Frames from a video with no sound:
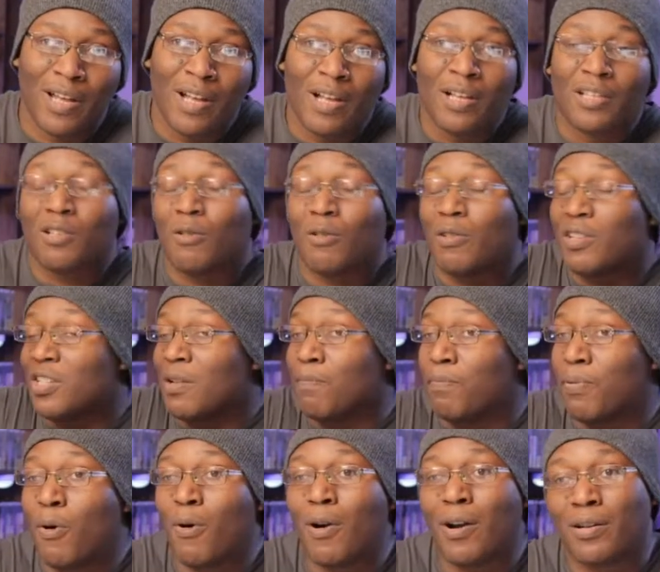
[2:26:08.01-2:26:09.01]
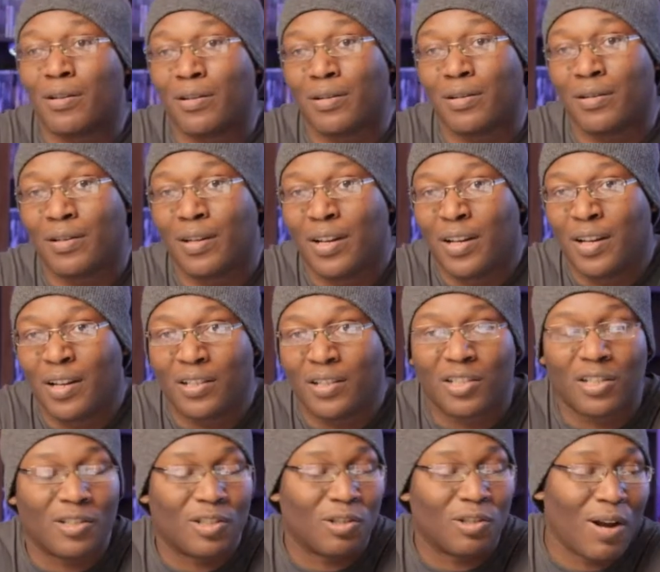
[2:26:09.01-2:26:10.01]
So it's important
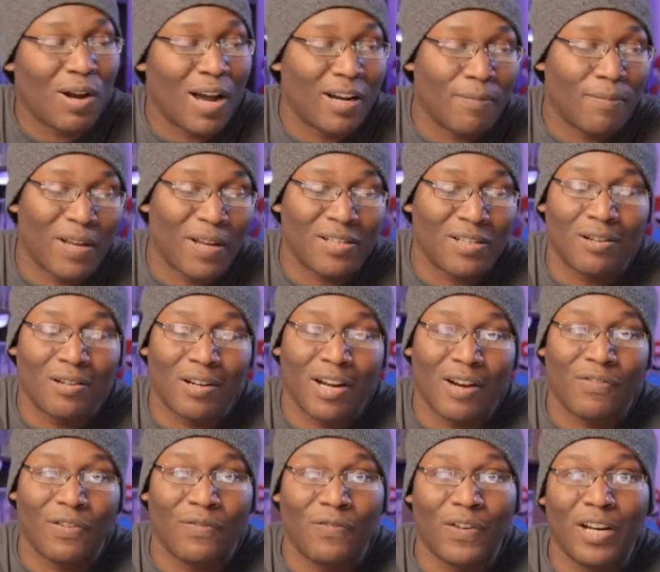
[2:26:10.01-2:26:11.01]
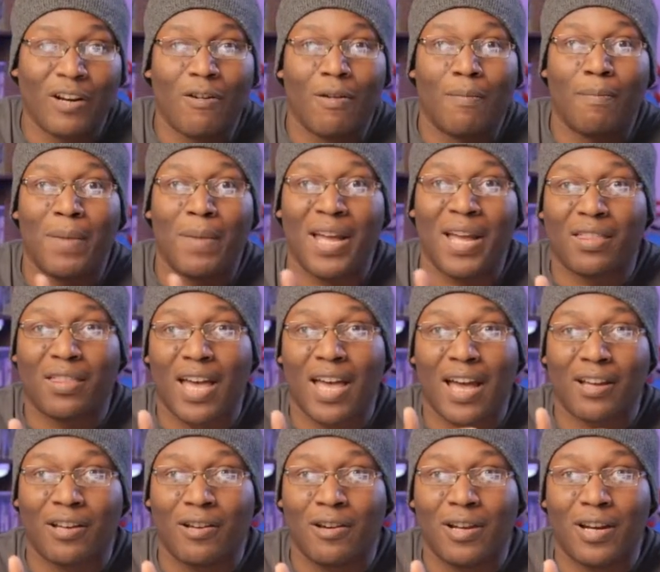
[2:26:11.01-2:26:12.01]
to try your best on every video and make
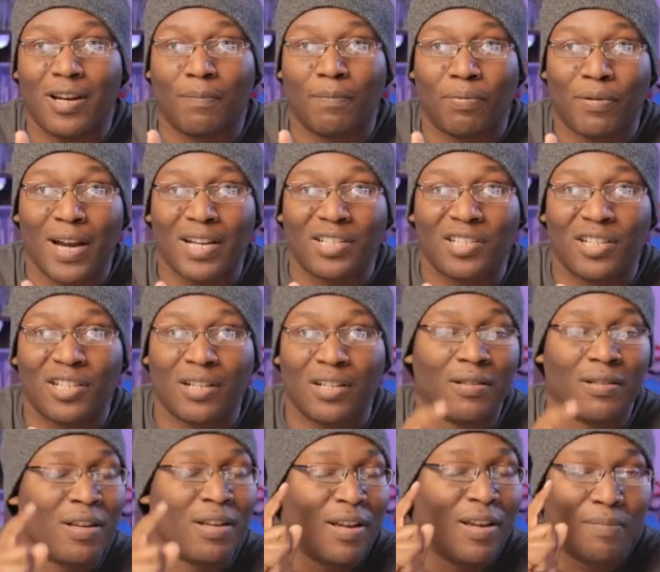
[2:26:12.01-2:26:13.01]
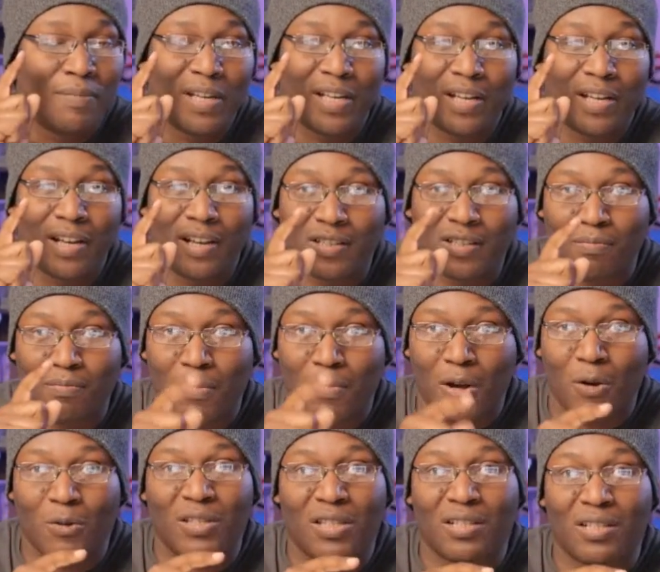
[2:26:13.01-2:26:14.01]
that good impression because
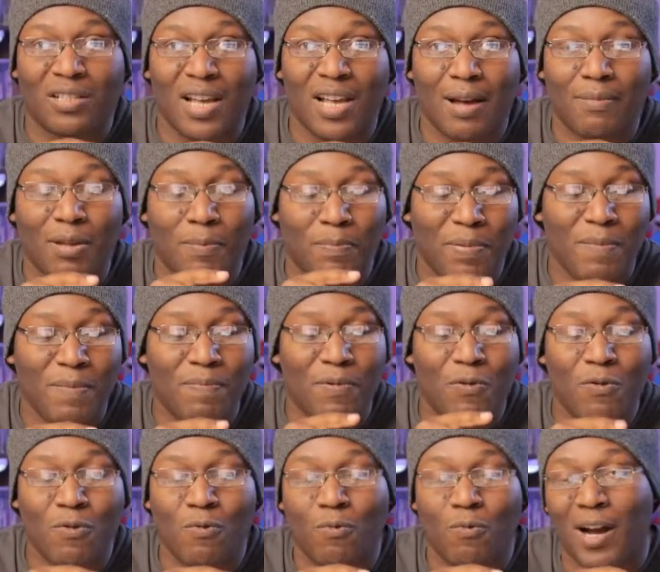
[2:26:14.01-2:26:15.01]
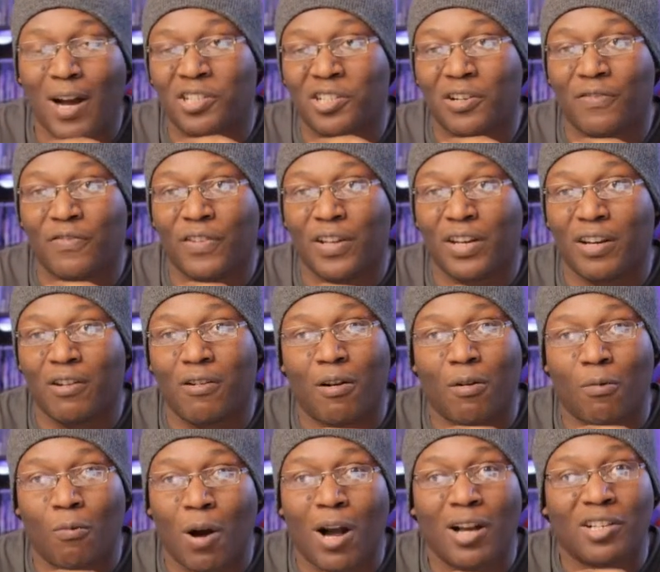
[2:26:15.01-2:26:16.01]
most of the time the people who watch your video are
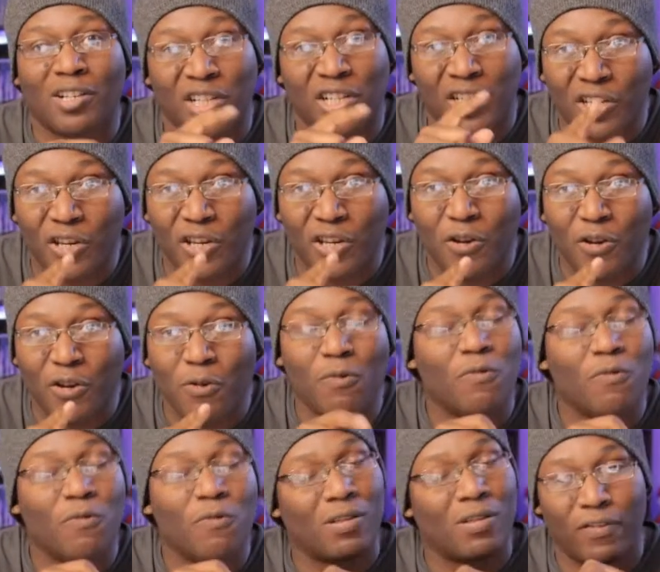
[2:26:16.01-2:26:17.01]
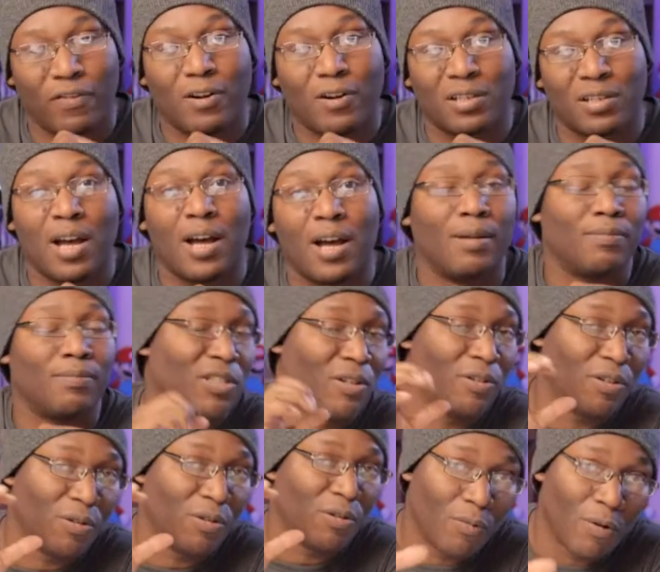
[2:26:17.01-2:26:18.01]
watching you for the first time so
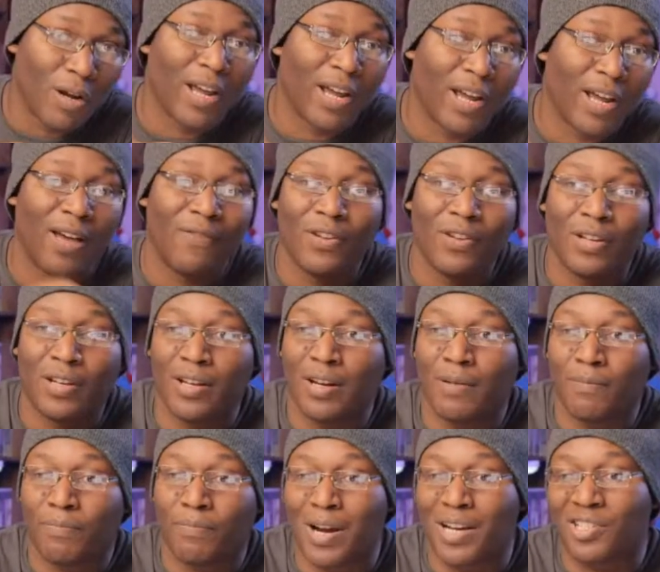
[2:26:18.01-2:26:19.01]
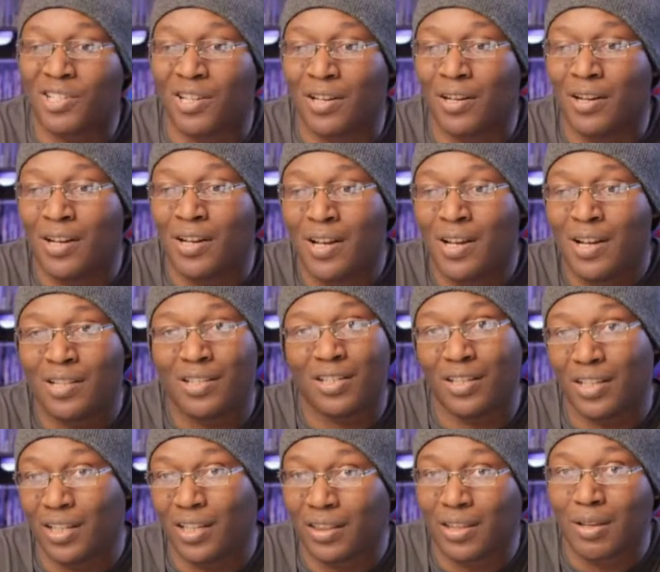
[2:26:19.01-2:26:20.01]
you want to have a good impression to
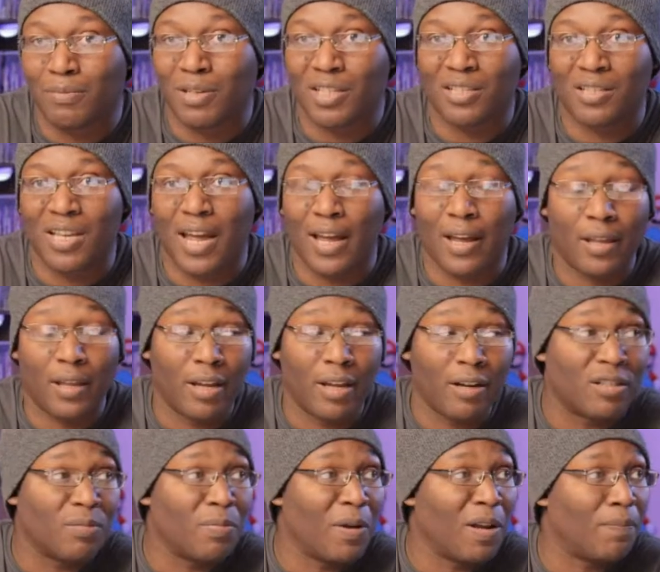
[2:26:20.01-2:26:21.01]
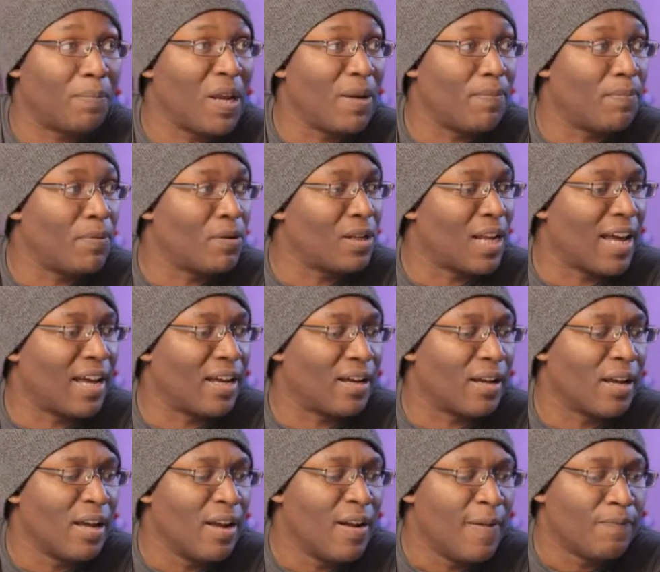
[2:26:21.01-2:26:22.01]
get them to stay and there's been people like
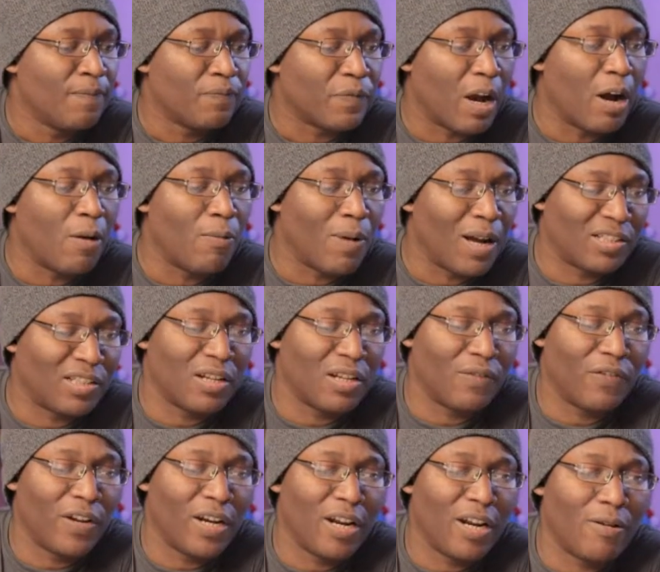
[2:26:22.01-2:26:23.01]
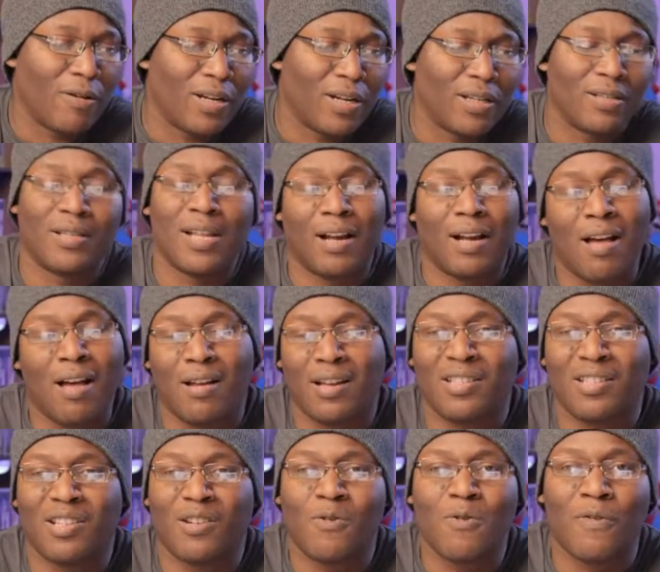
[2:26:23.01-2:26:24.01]
i'll watch their video and it's like oh that's
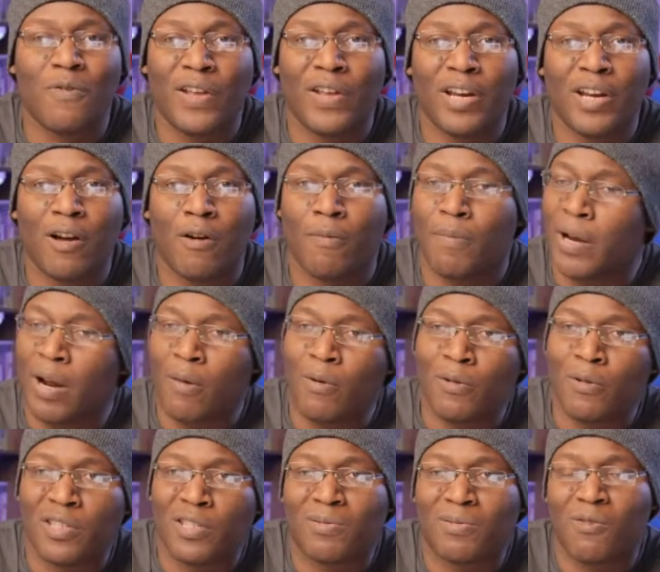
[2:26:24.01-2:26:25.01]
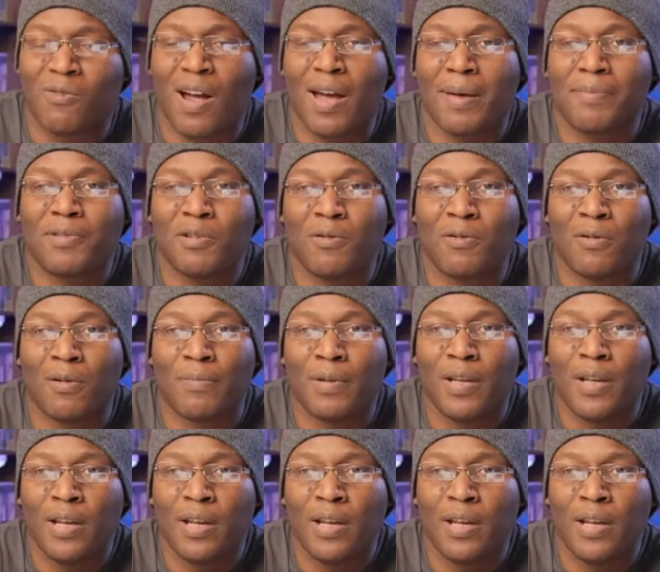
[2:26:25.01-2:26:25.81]
a cool video but i won't subscribe to them